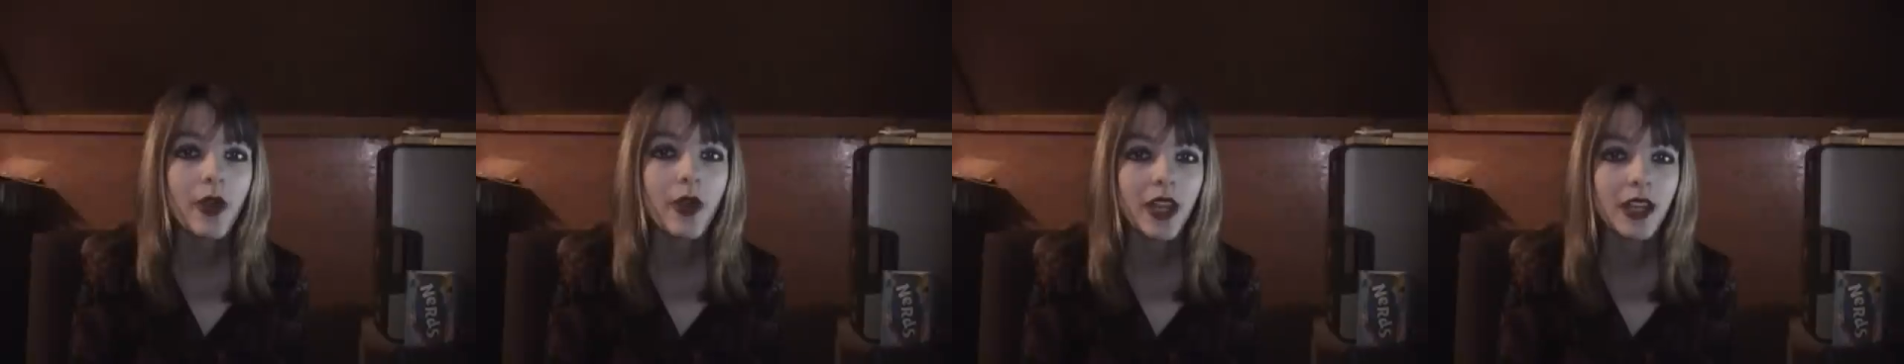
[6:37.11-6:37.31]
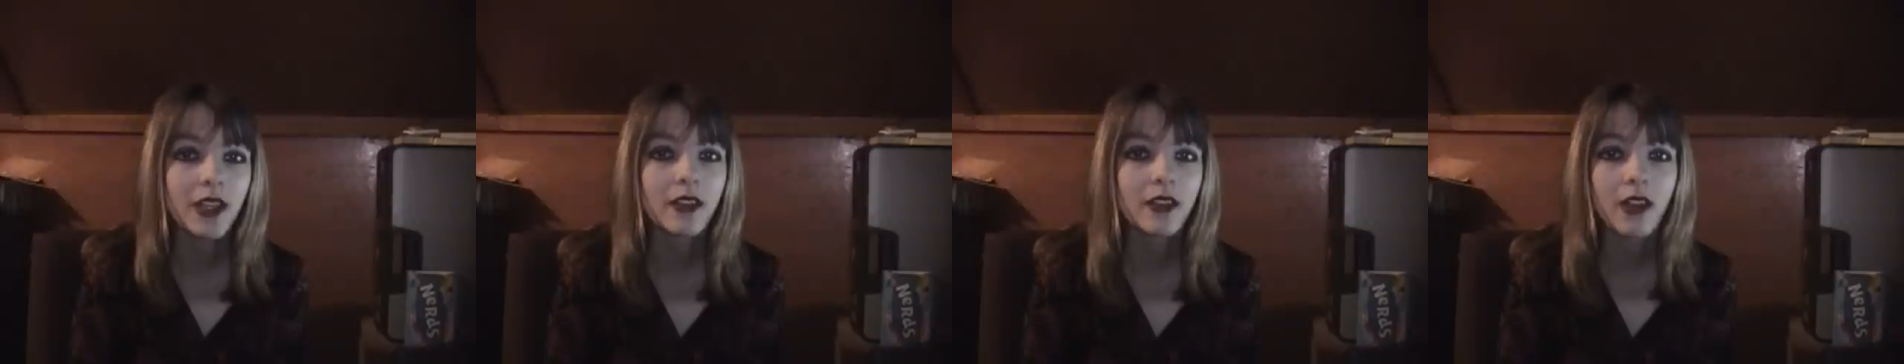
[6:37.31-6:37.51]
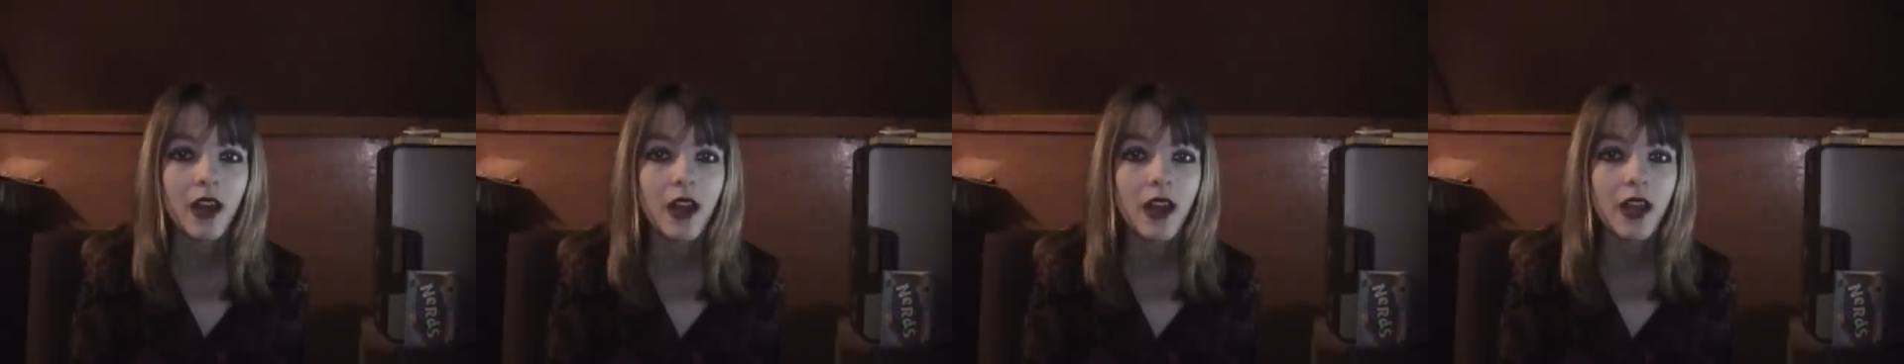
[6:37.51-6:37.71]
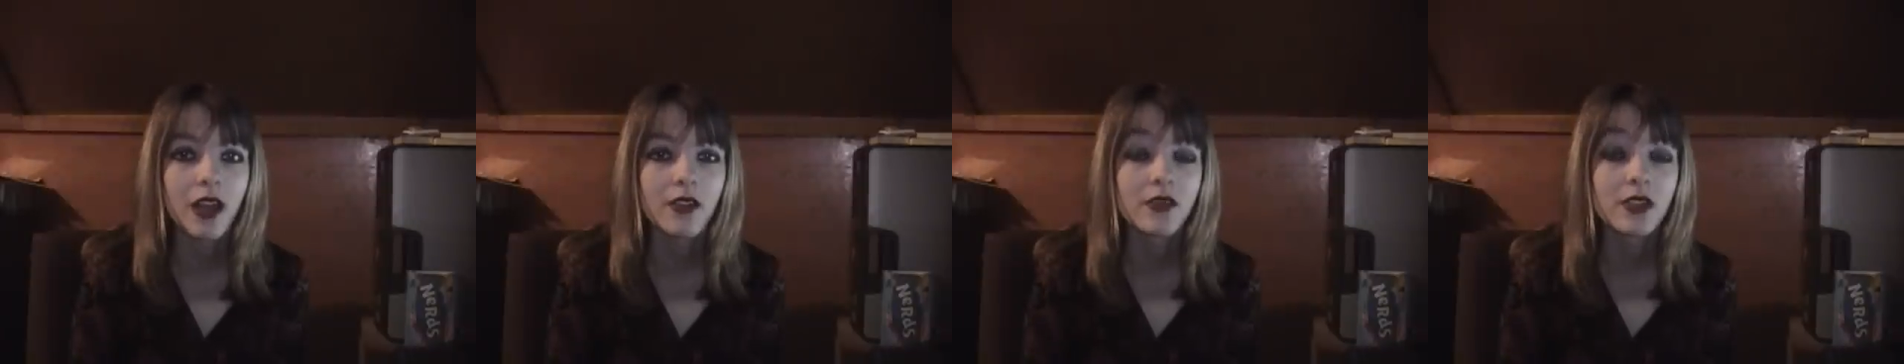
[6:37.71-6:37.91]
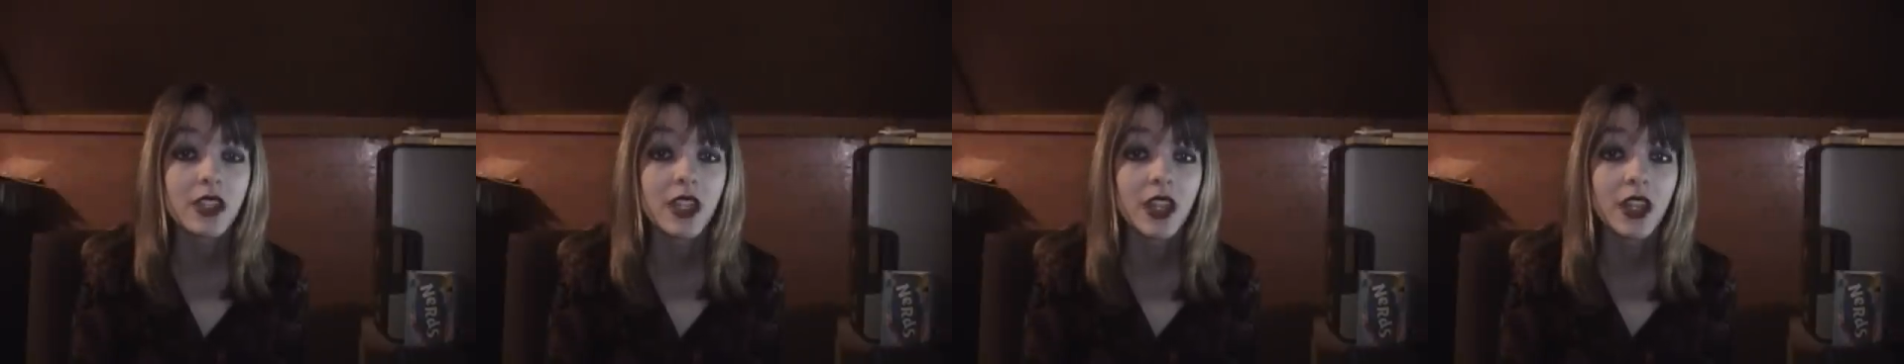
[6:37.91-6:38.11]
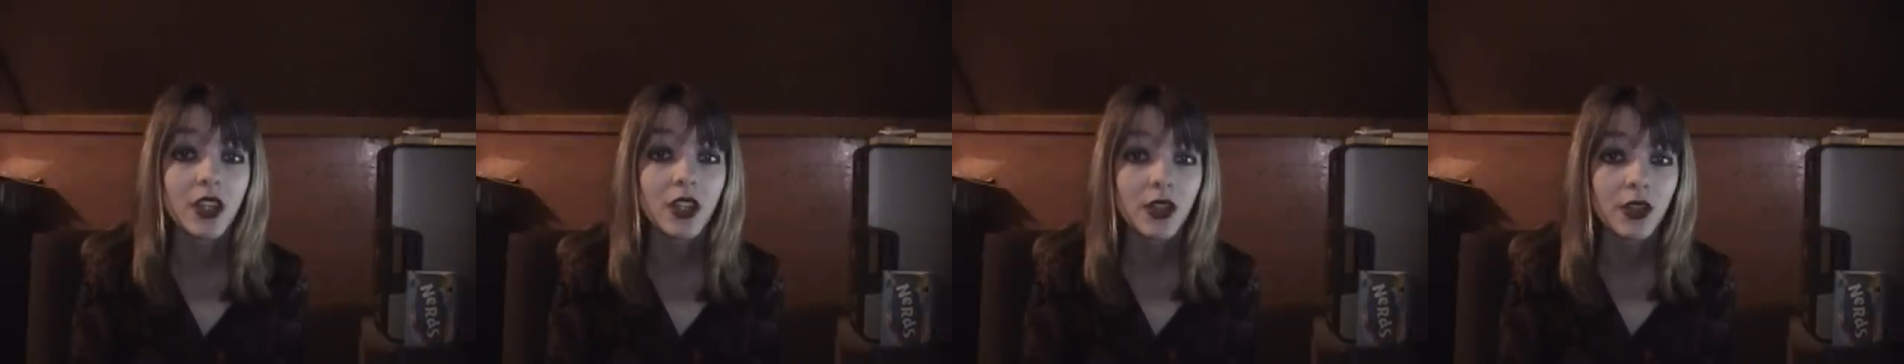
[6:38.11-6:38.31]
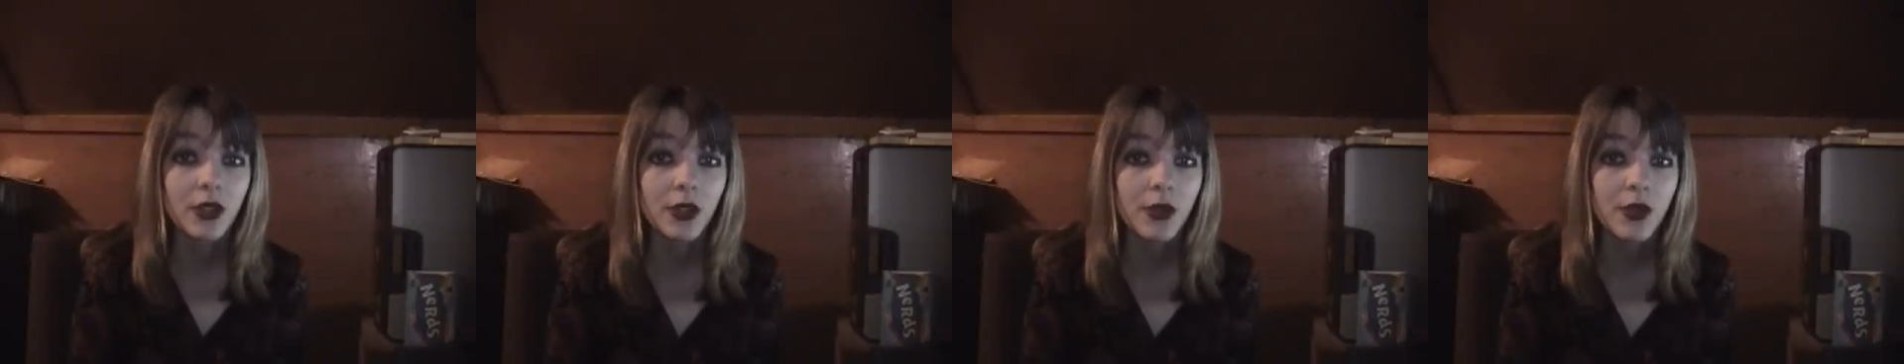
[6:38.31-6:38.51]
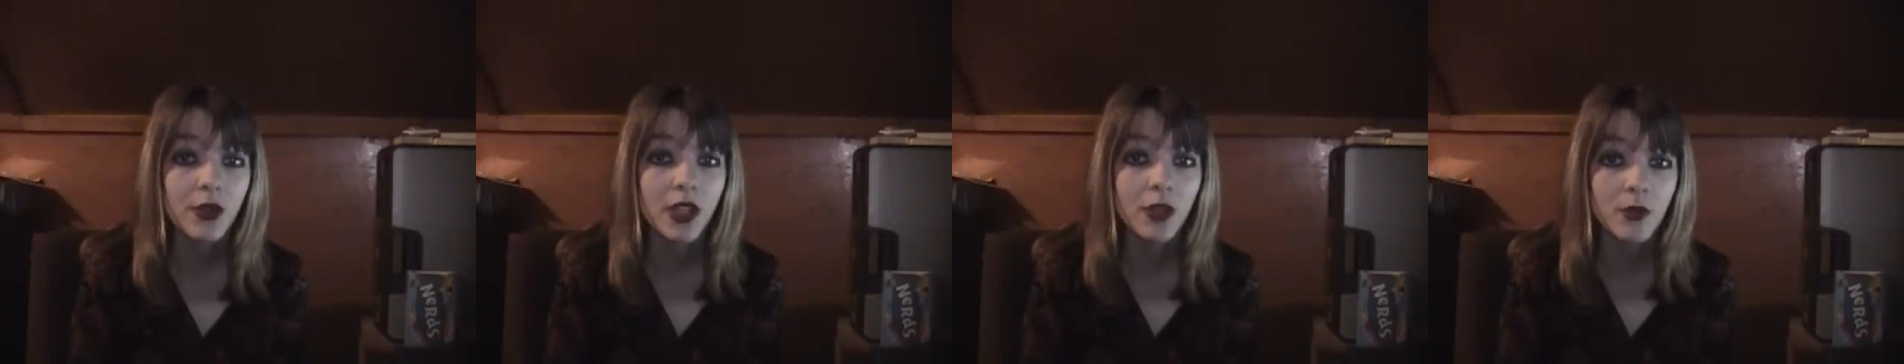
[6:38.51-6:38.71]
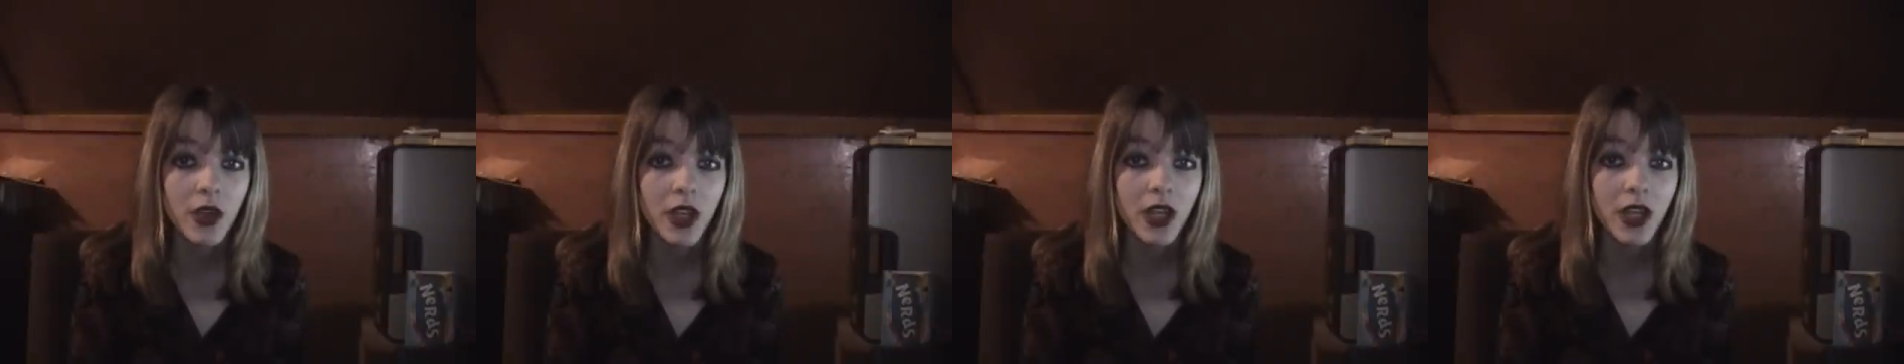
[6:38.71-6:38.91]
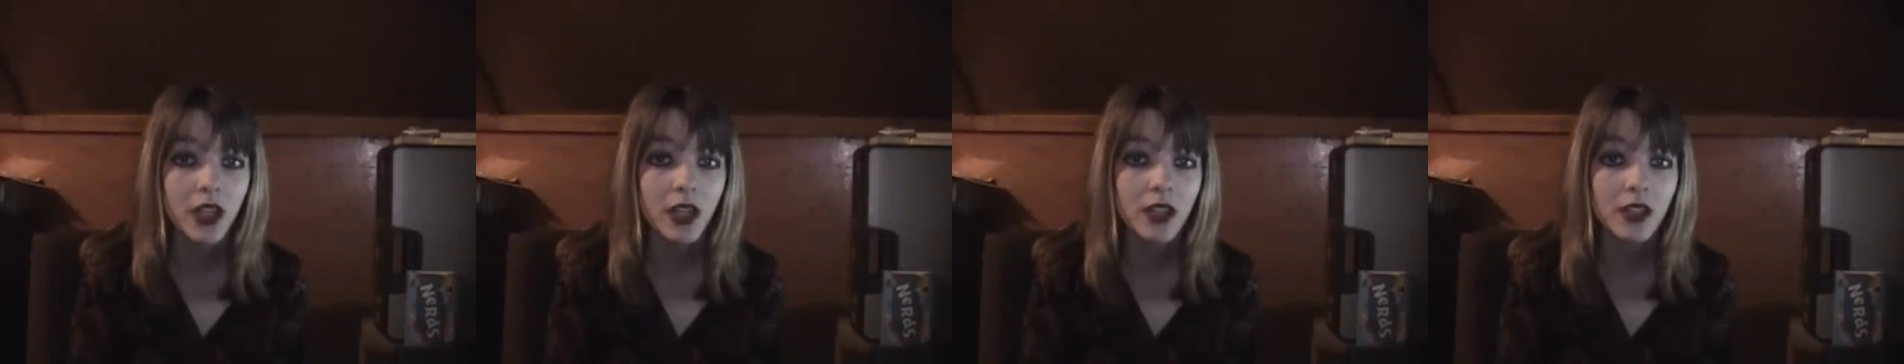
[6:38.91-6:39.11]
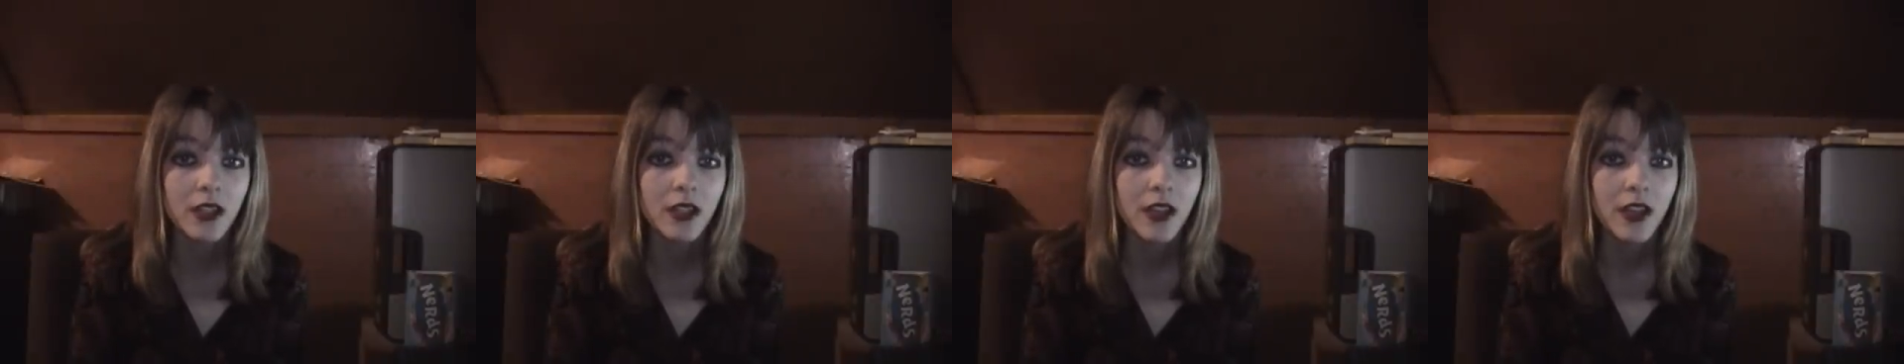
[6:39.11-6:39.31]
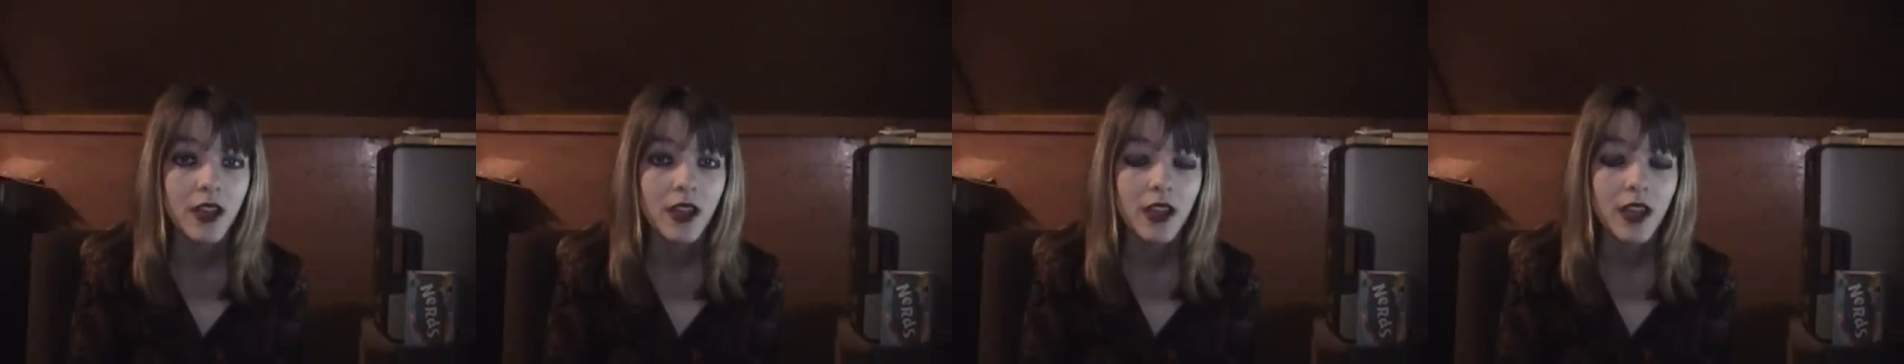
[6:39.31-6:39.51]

many lives, including mine,